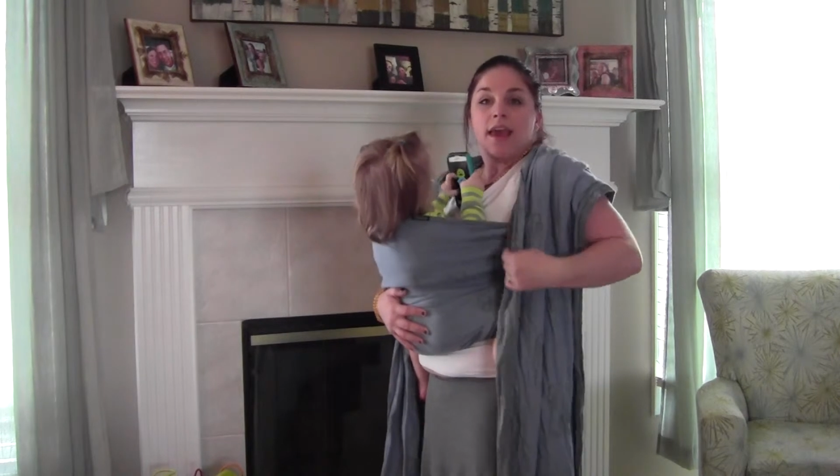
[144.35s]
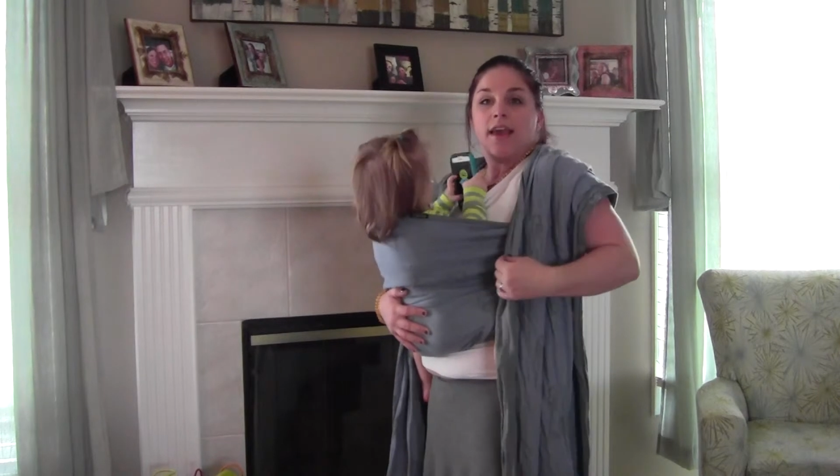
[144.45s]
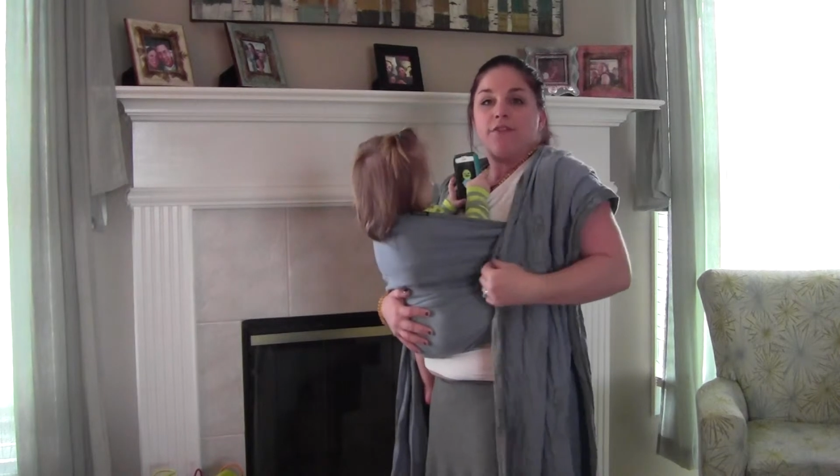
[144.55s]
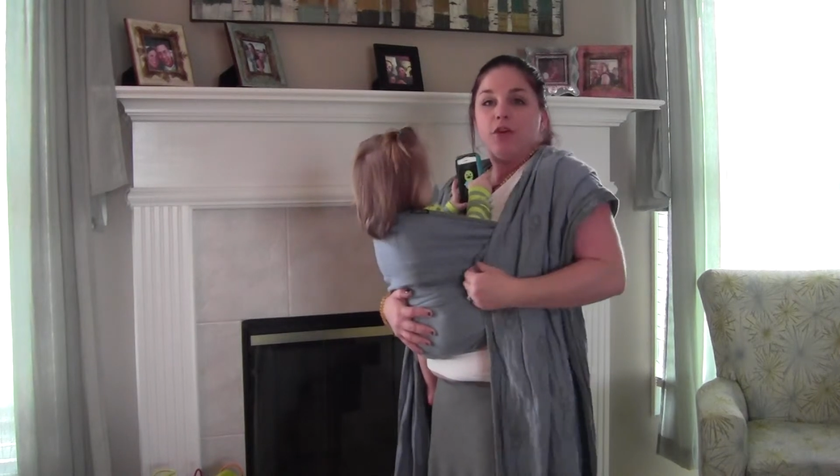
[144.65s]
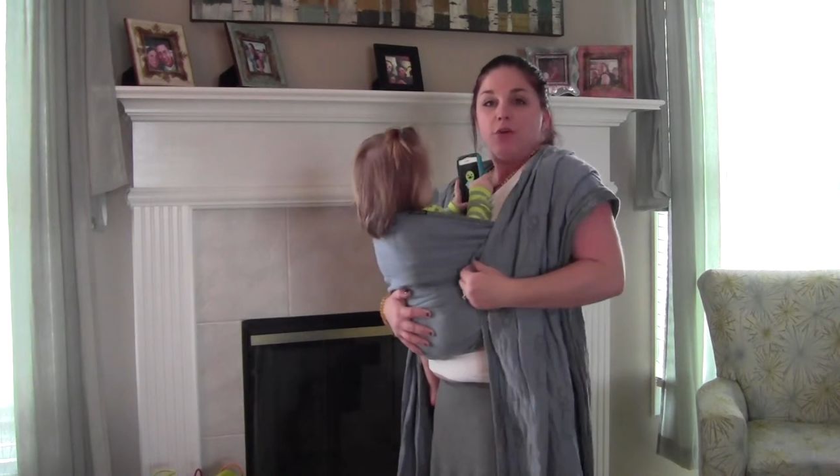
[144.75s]

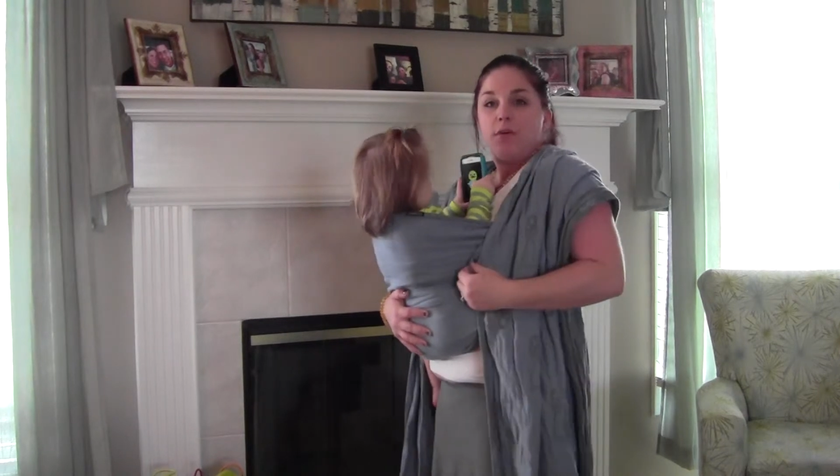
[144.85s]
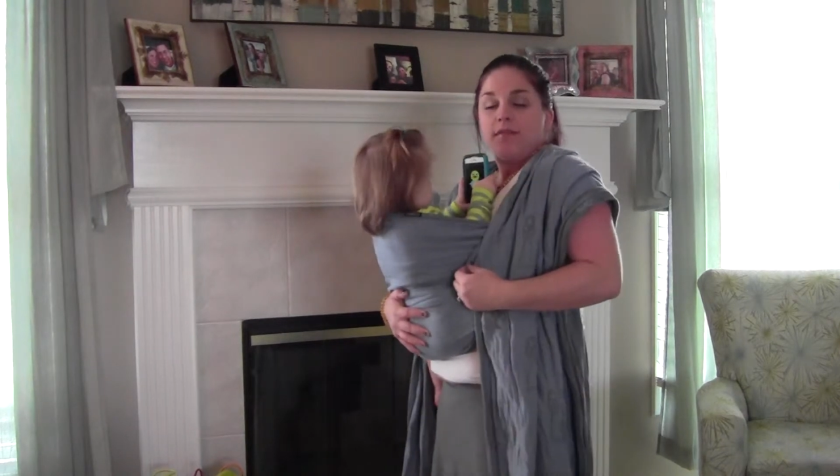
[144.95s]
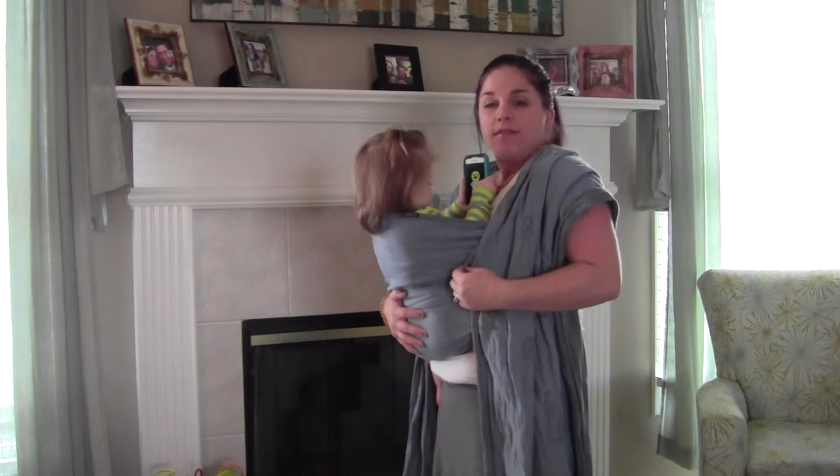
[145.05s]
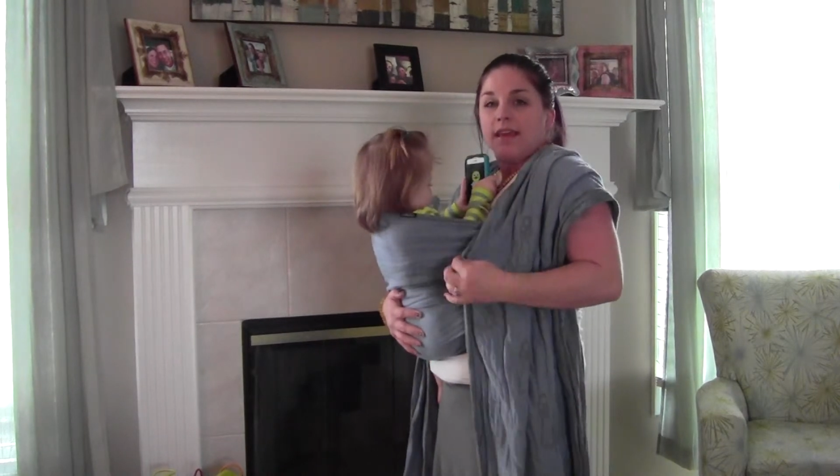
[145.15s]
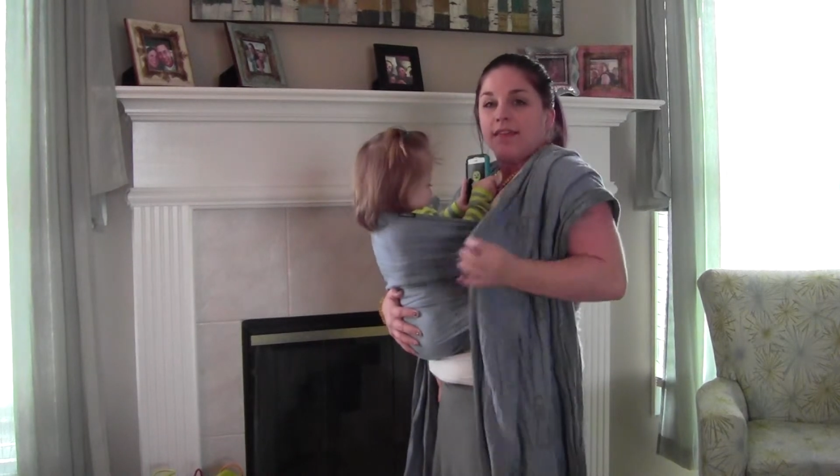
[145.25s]
If you
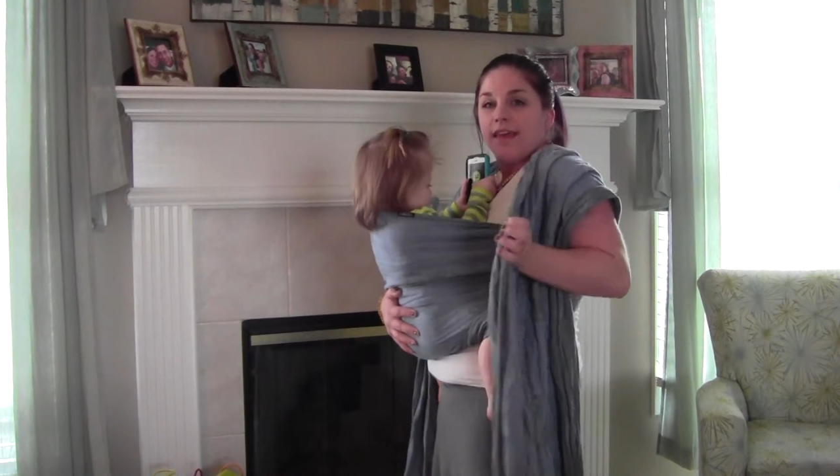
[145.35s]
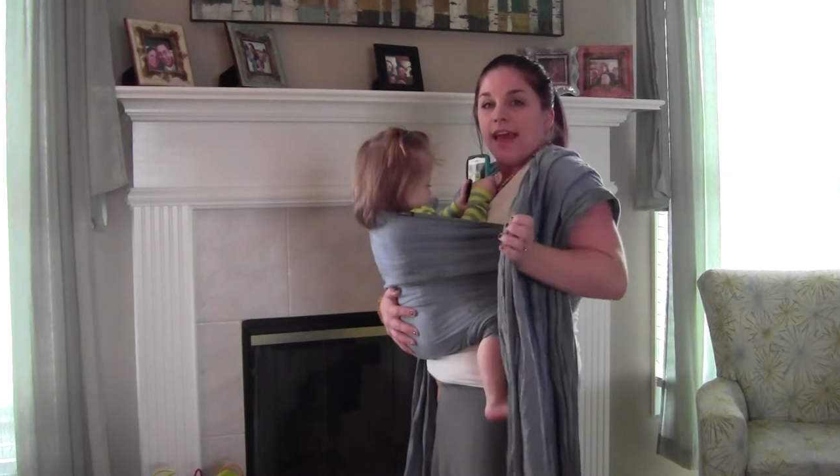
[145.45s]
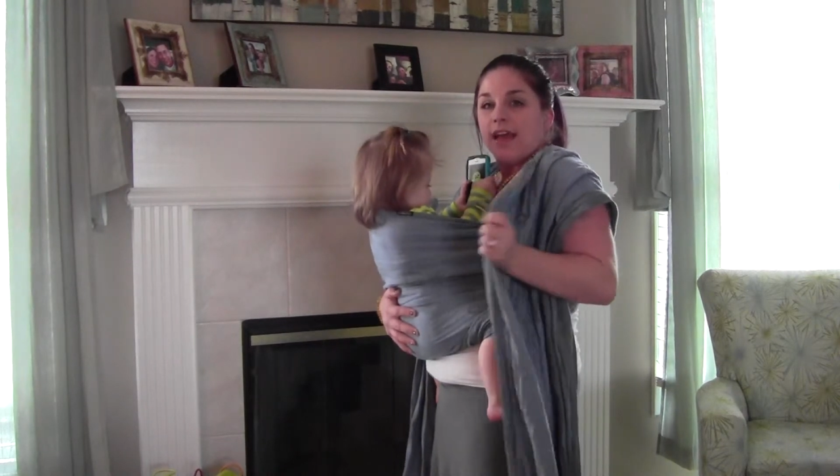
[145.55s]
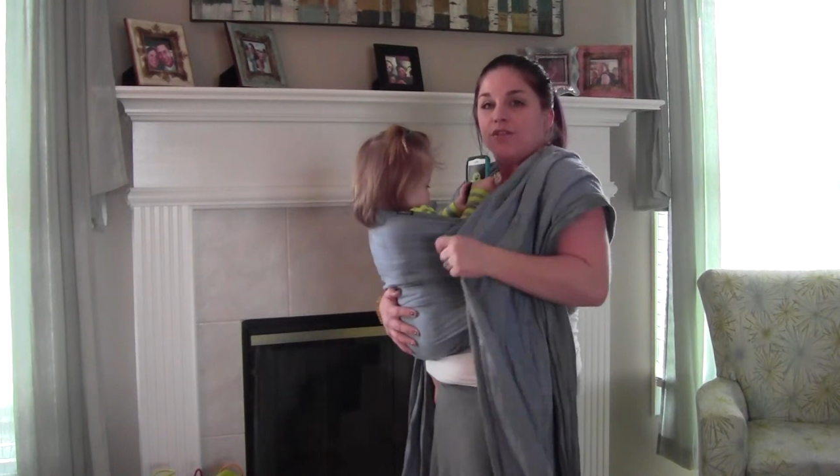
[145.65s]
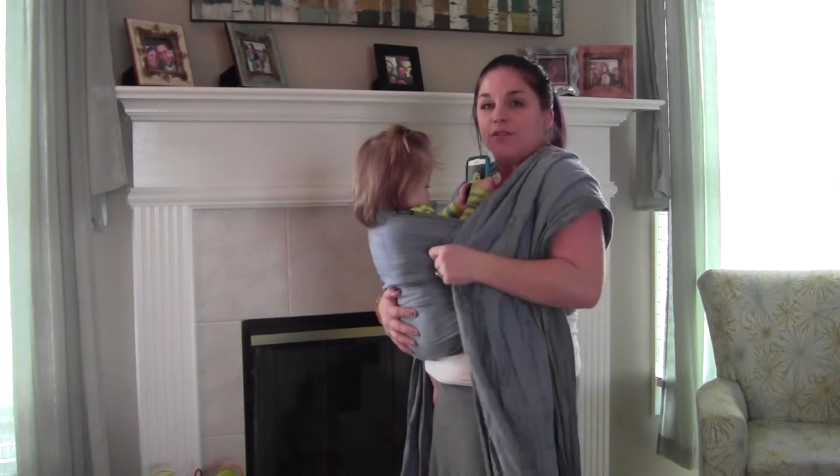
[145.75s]
get the
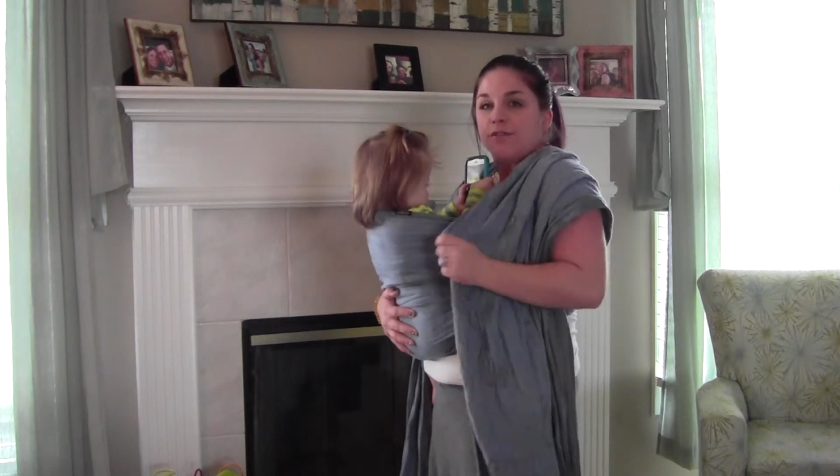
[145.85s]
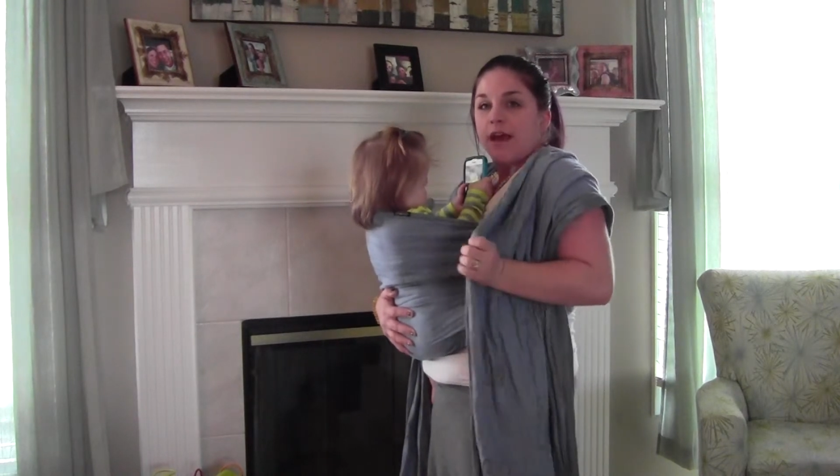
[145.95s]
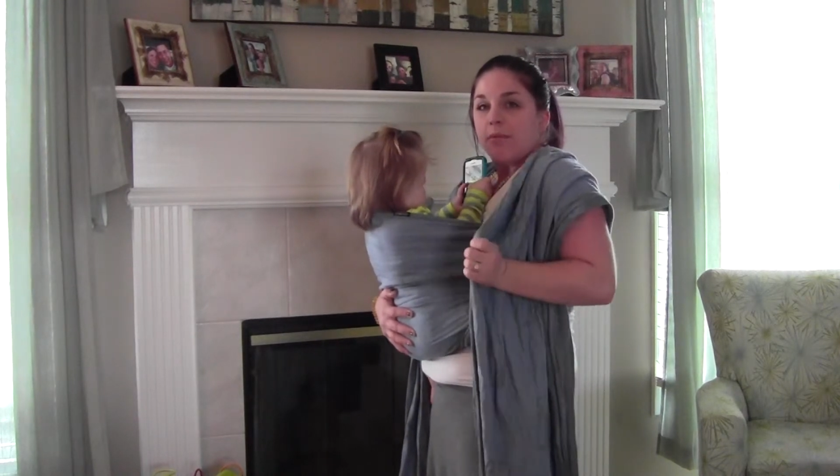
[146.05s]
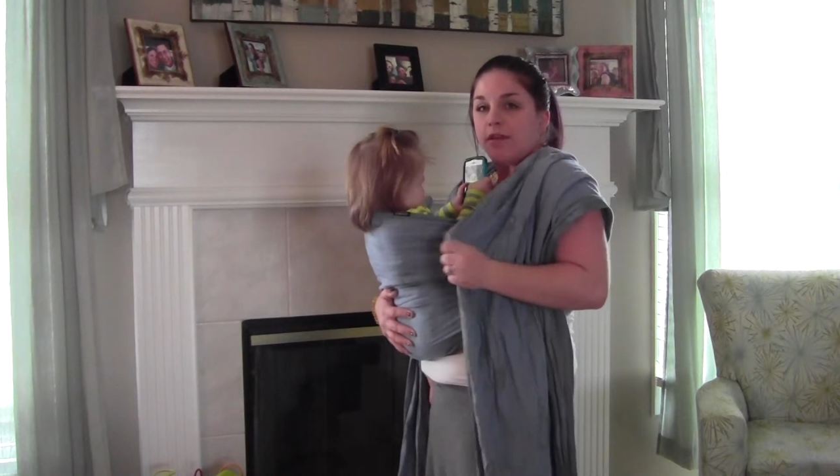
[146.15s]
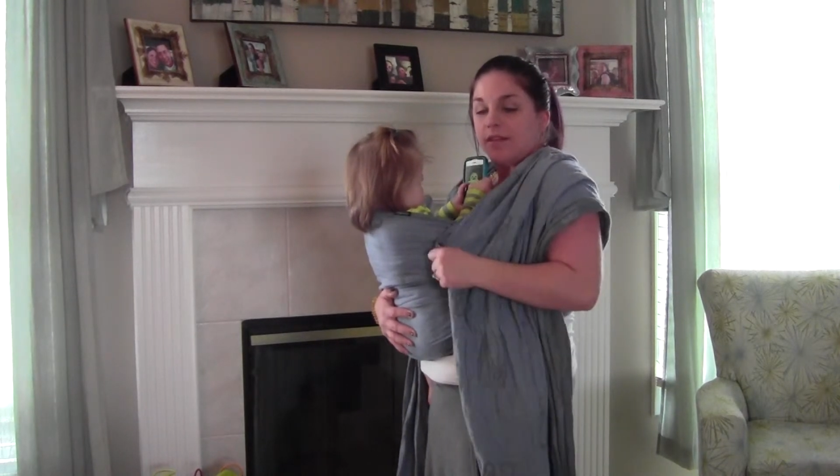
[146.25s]
edge of
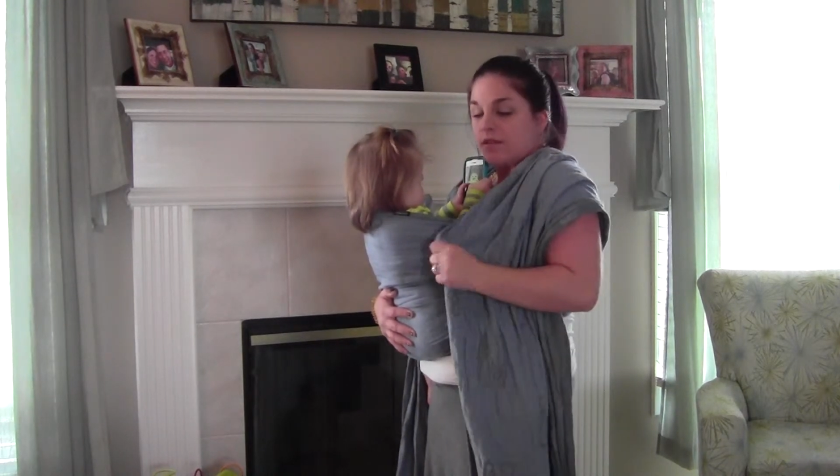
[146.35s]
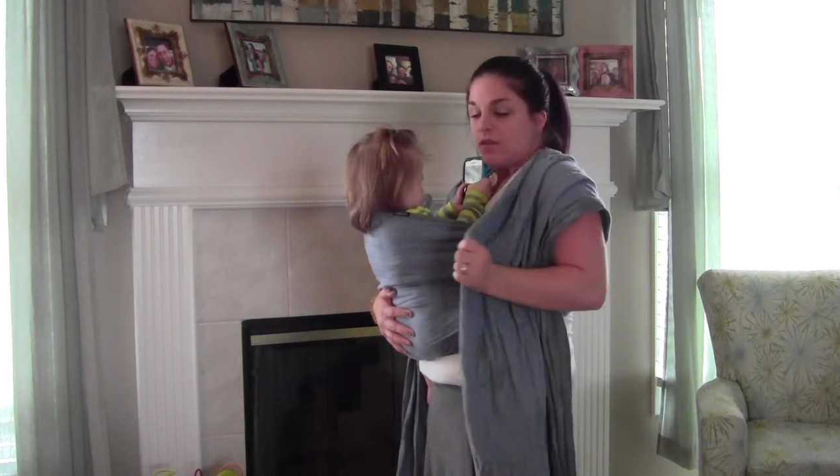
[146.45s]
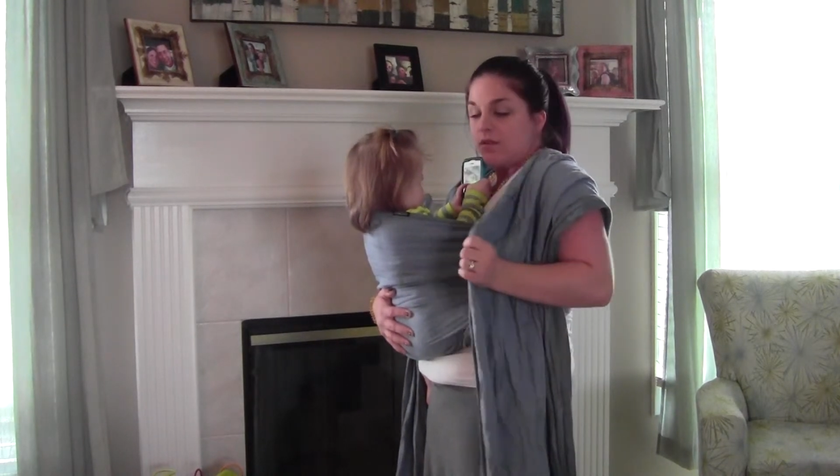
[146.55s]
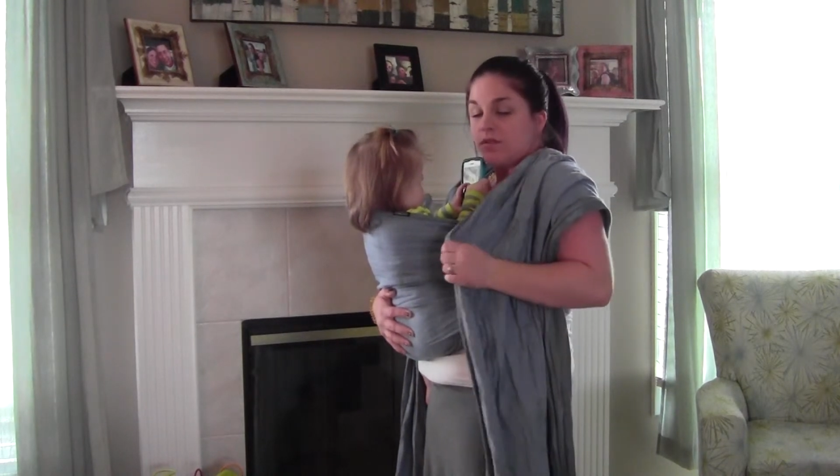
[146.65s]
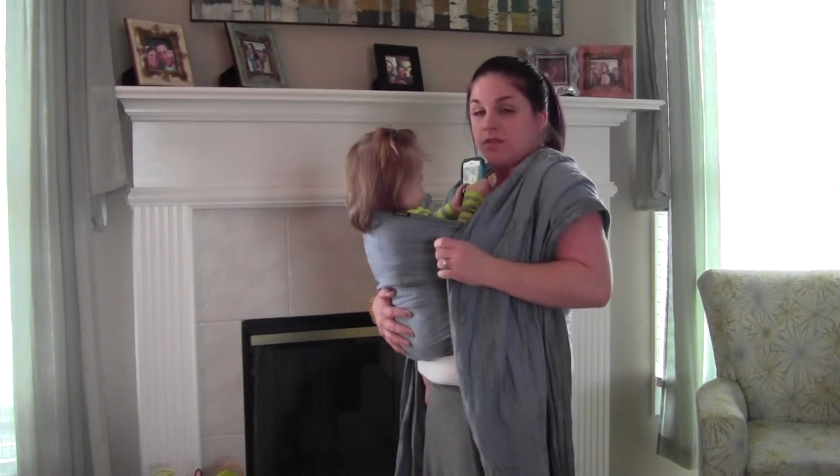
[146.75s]
fabric that's
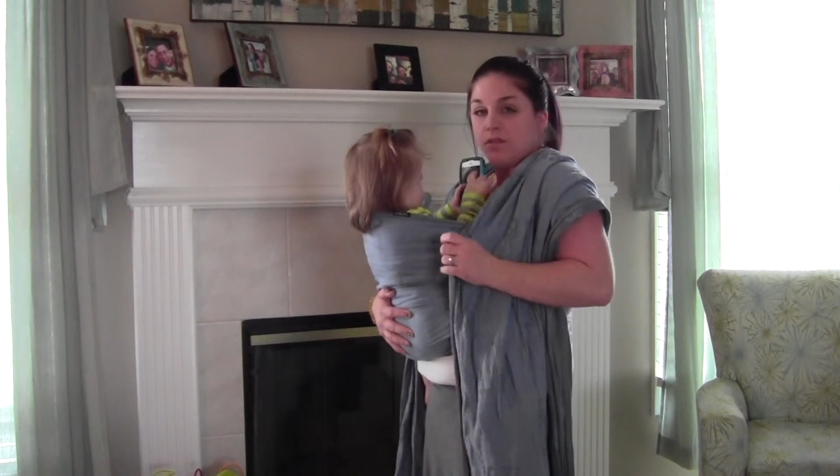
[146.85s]
closest